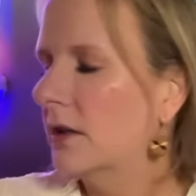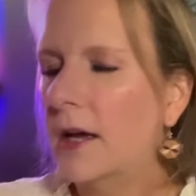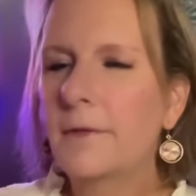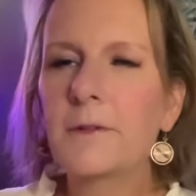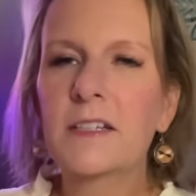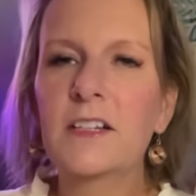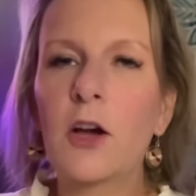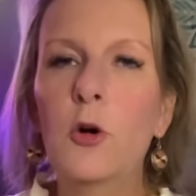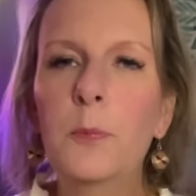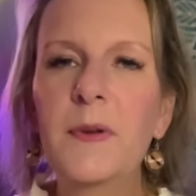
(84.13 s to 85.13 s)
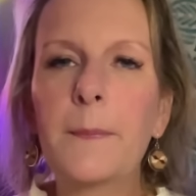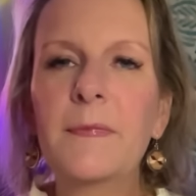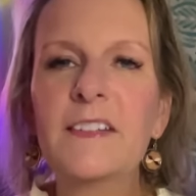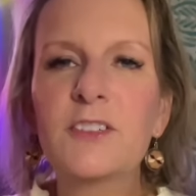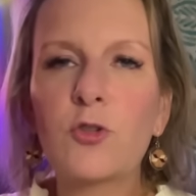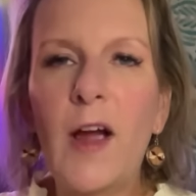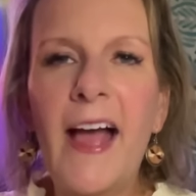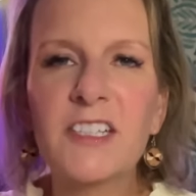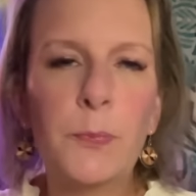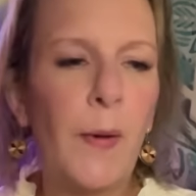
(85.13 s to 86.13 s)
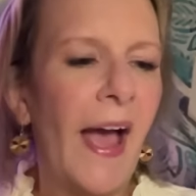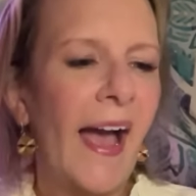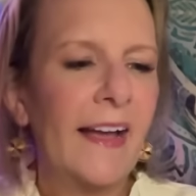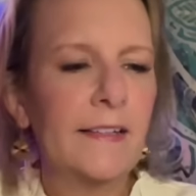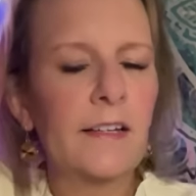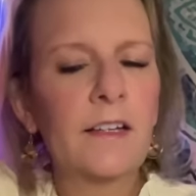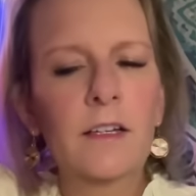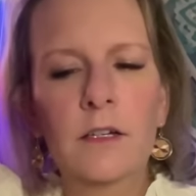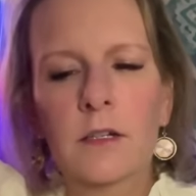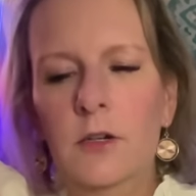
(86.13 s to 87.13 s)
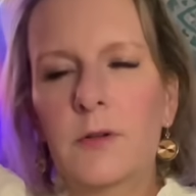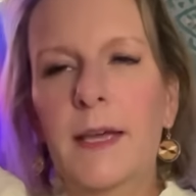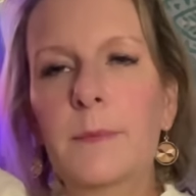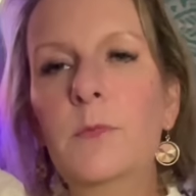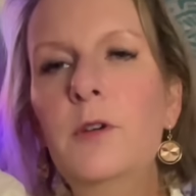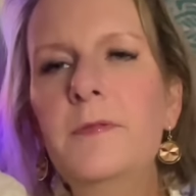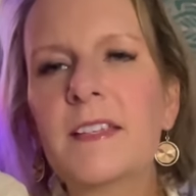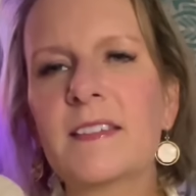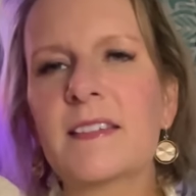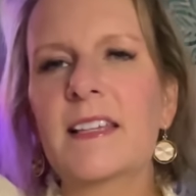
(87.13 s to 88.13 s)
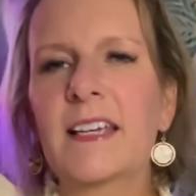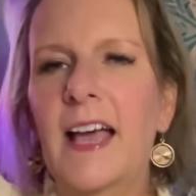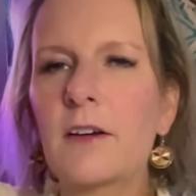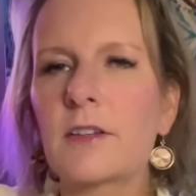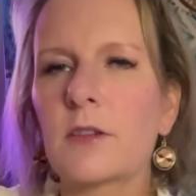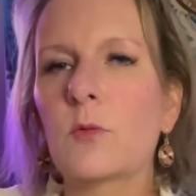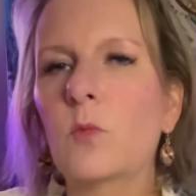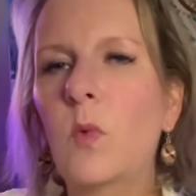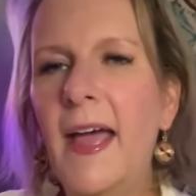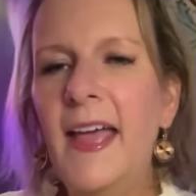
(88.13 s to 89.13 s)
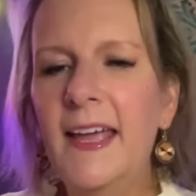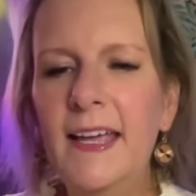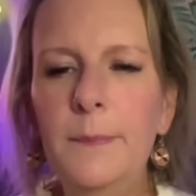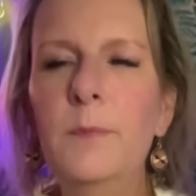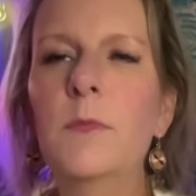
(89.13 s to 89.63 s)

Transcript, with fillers: I forgot to open up the trash bag. Okay, move this thing out of the way.